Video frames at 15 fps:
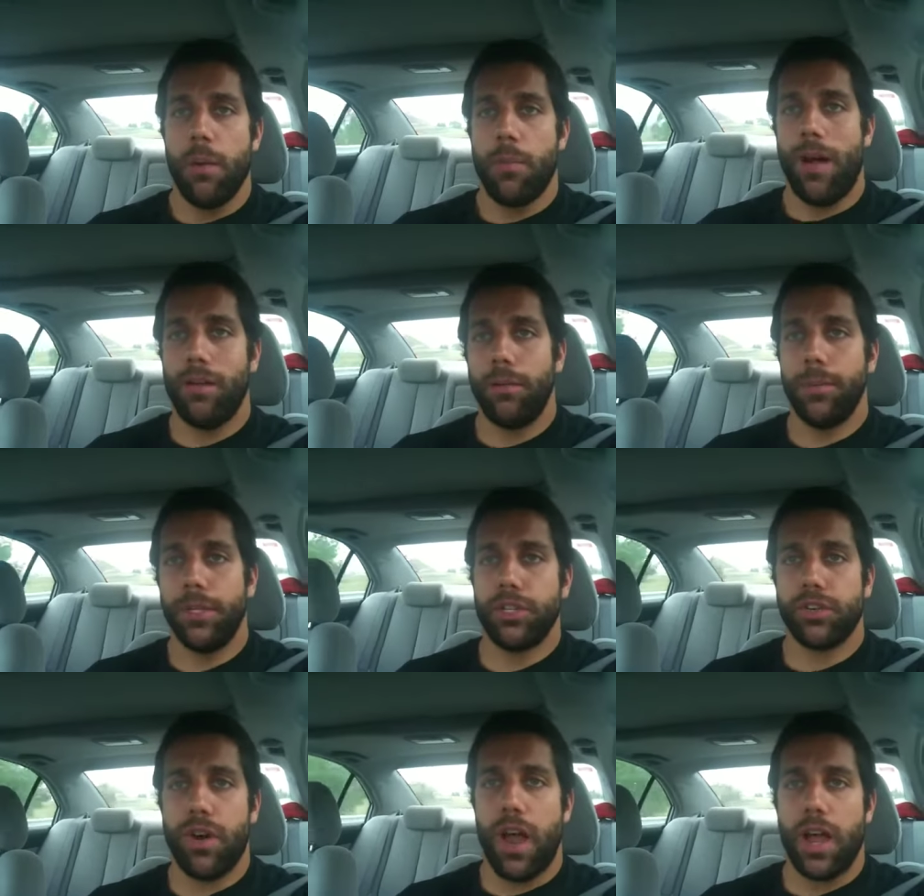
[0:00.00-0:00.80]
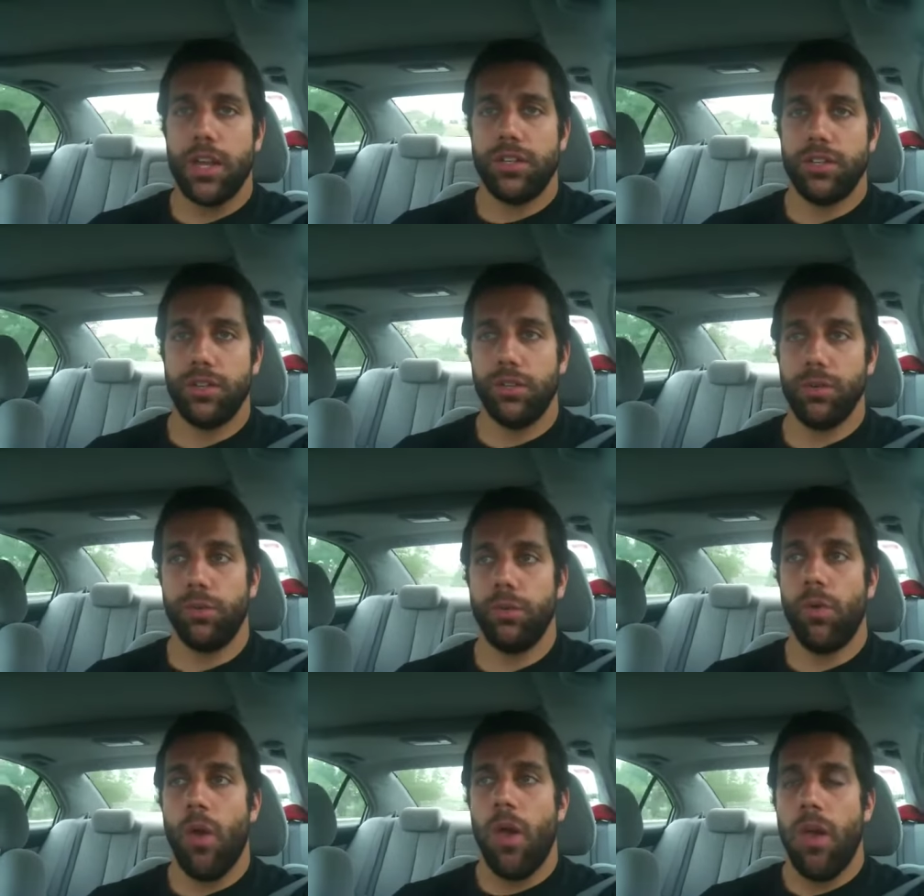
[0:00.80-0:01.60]
probably try
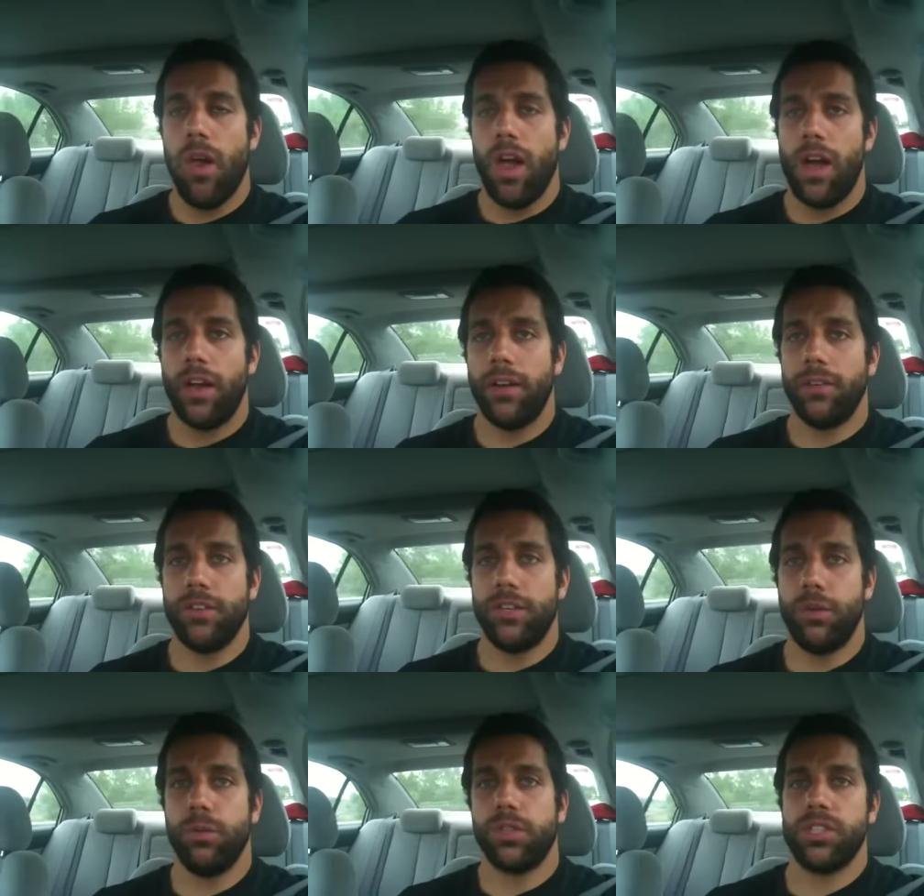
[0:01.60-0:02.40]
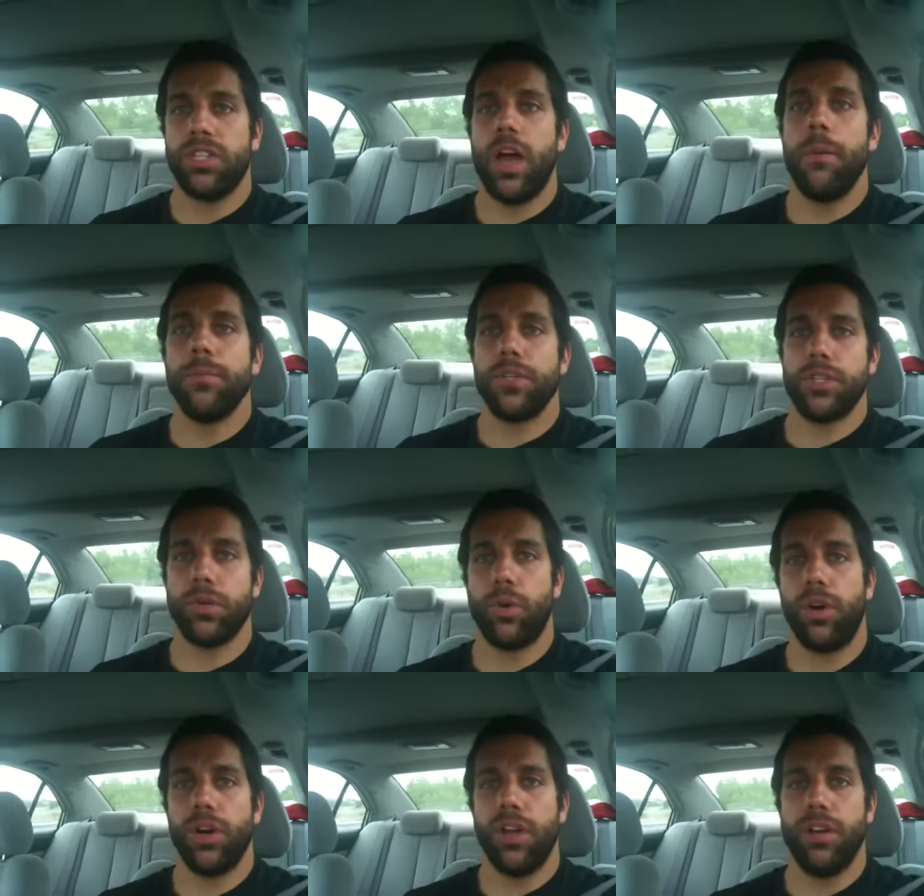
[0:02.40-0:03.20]
to uh, do some
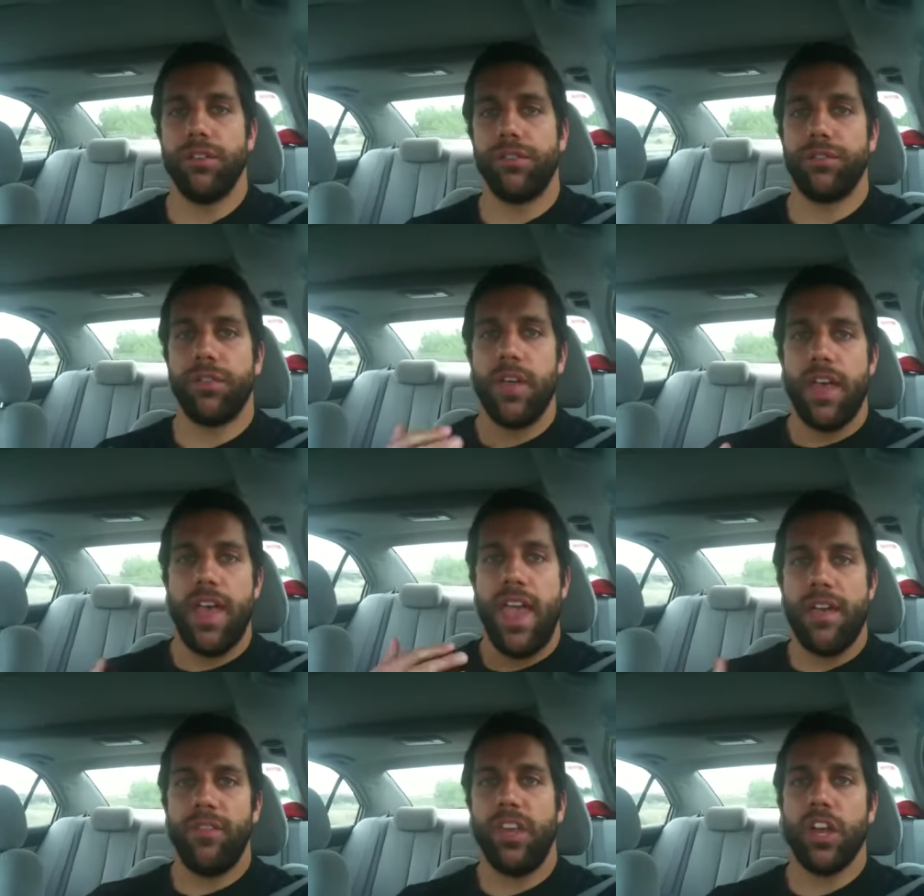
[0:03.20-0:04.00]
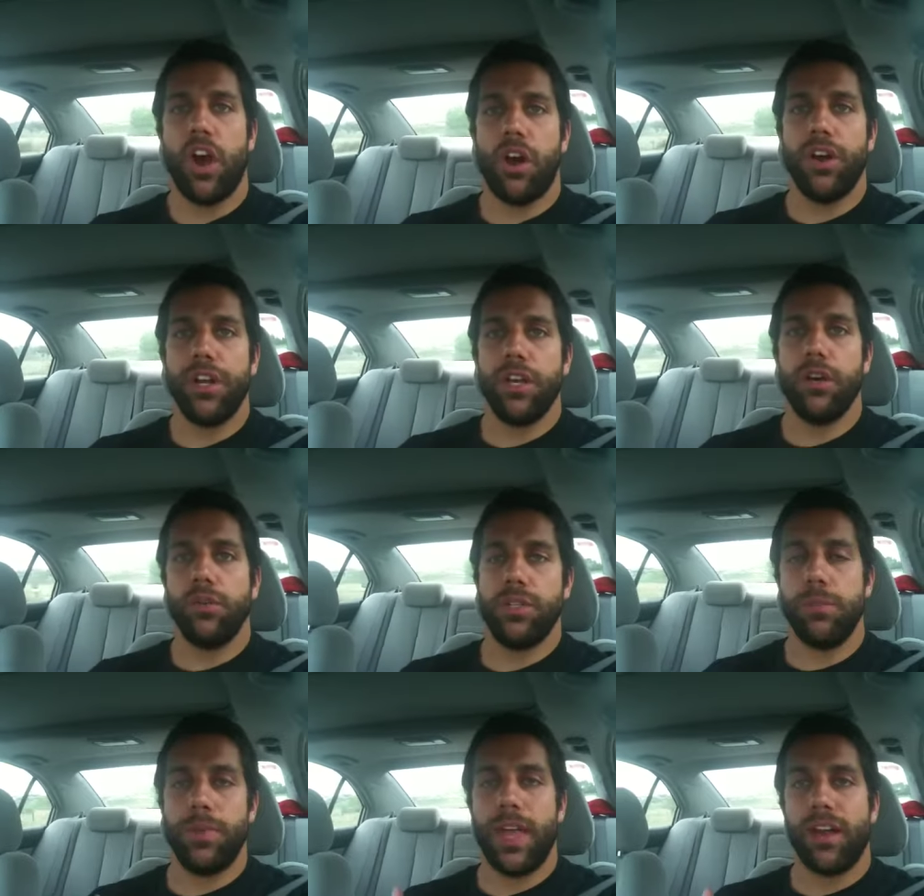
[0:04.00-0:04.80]
sort of heavy cardio
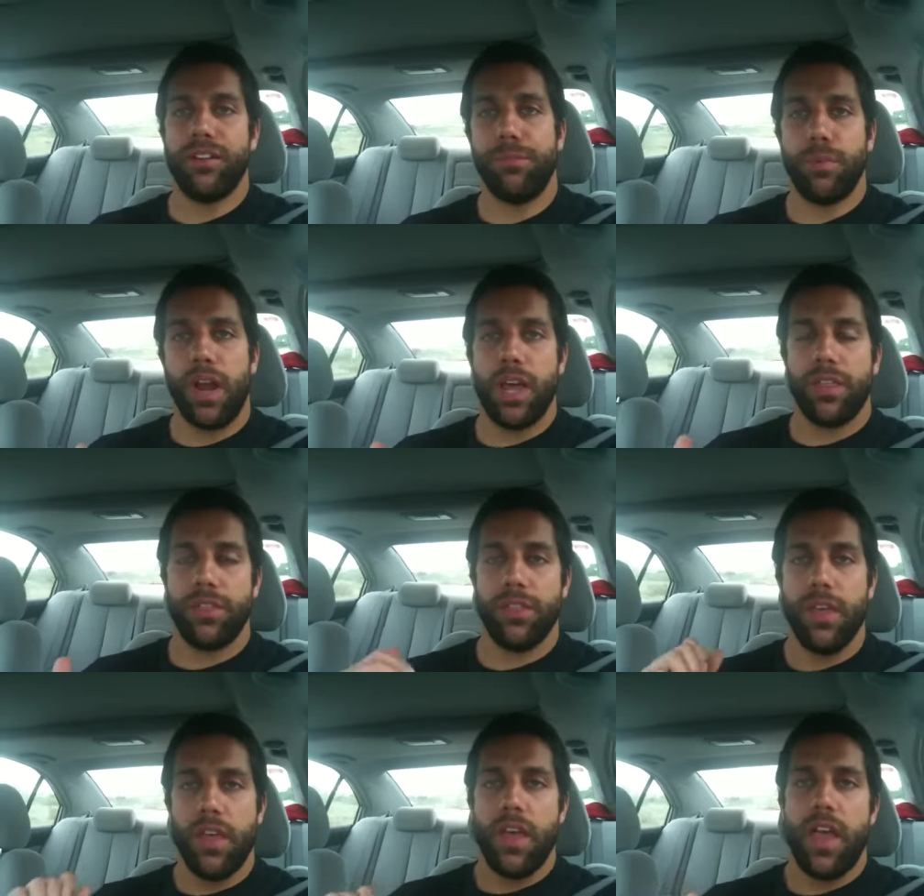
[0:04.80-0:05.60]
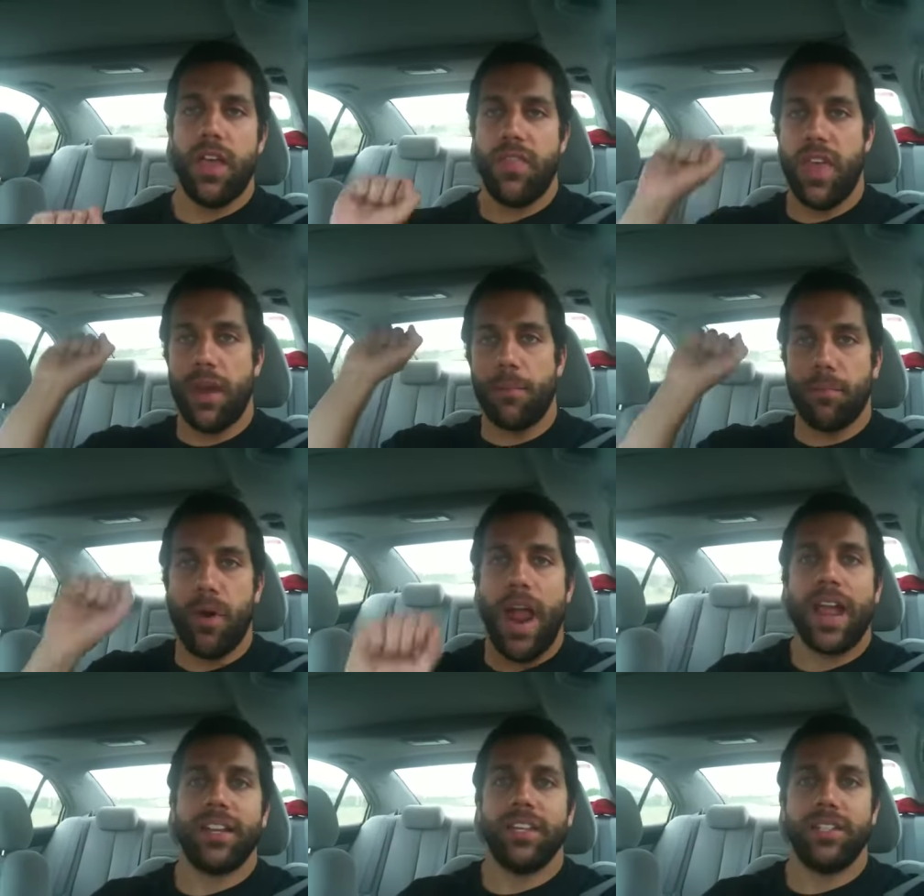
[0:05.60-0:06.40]
to be out of breath, and then a
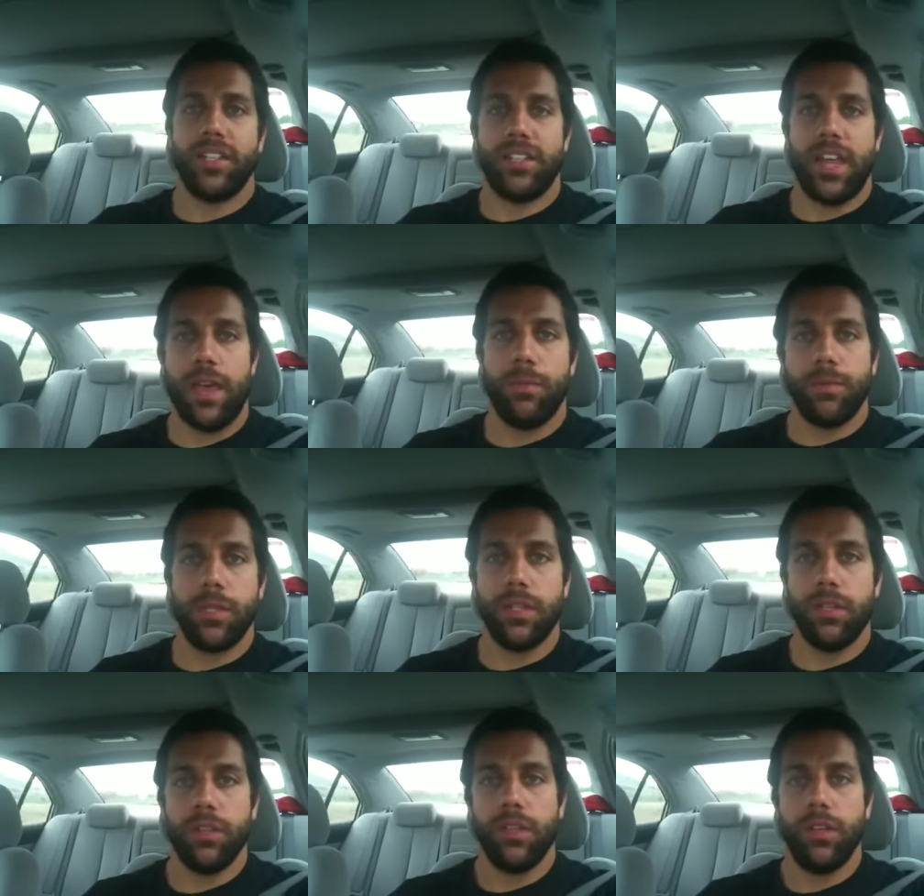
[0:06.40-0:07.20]
practice attempt uh,